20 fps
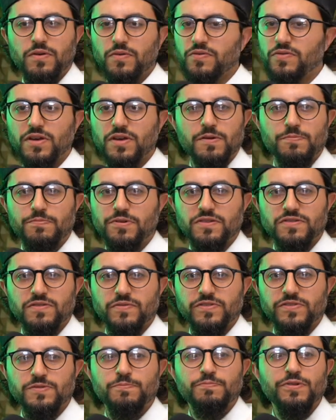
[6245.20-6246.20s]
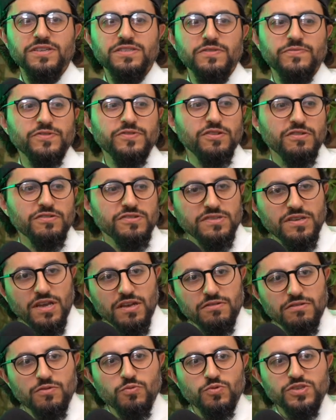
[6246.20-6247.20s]
it's not oppressive. It's oppressive to your
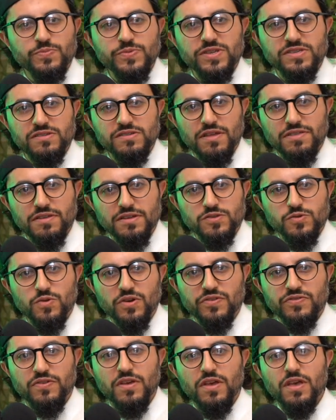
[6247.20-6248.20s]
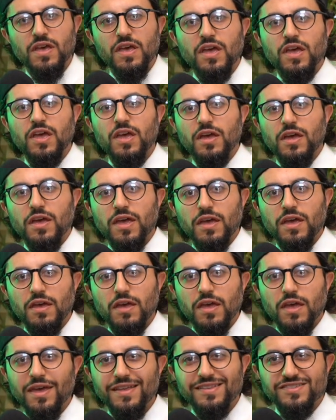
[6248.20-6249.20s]
standard, which means nothing to us.
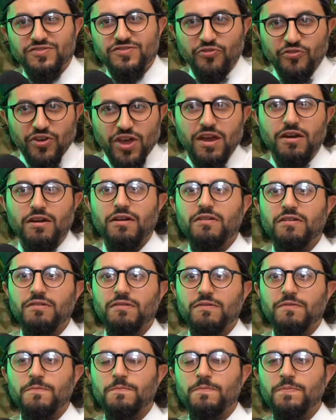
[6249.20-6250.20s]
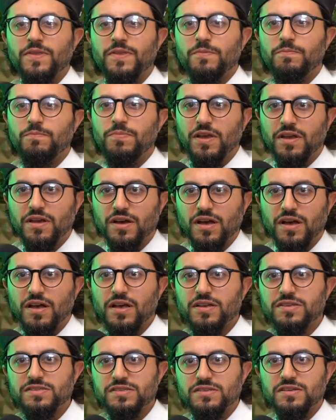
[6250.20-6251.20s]
It's fair
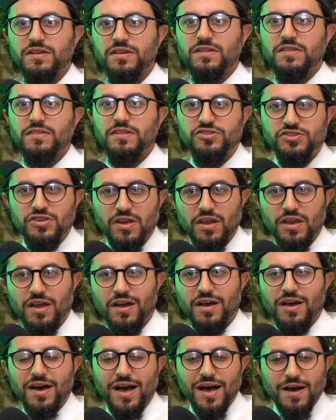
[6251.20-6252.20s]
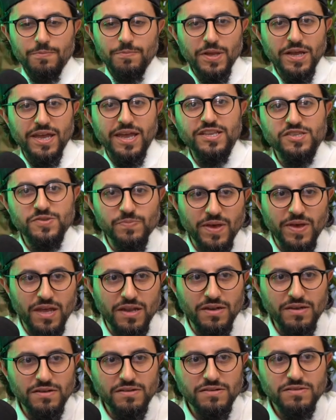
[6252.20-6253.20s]
because the Sharia obligates
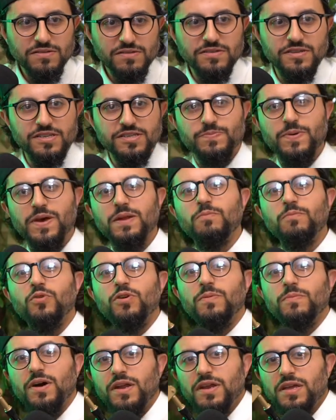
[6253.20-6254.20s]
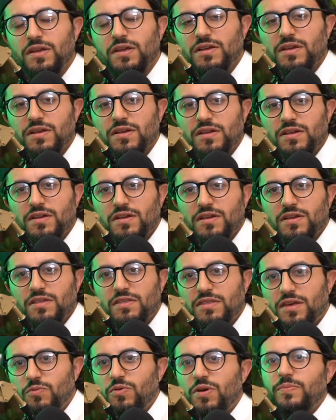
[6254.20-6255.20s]
men to spend more money
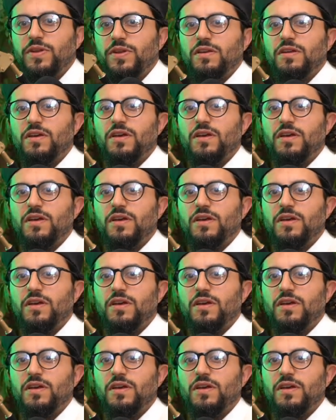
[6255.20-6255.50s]
than women.